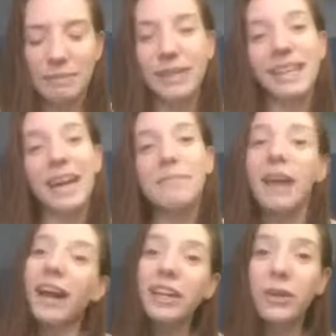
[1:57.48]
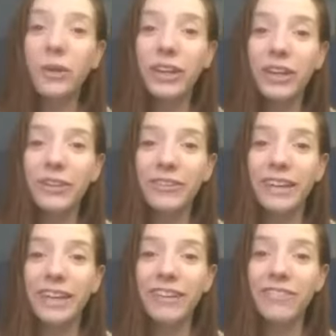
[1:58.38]
But again, I'm not ignoring you
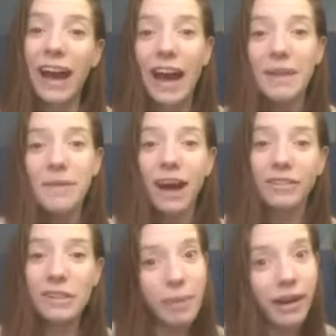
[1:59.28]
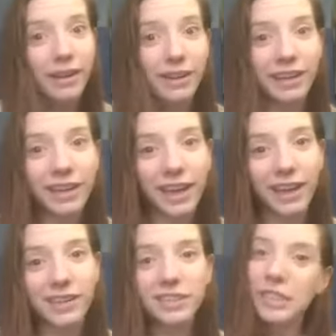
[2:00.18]
if I'm not responding,
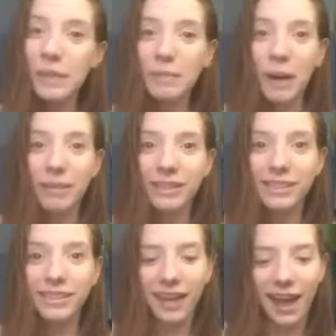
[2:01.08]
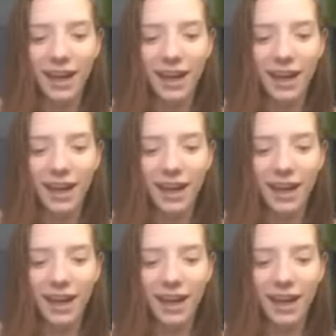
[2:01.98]
and just keep commenting.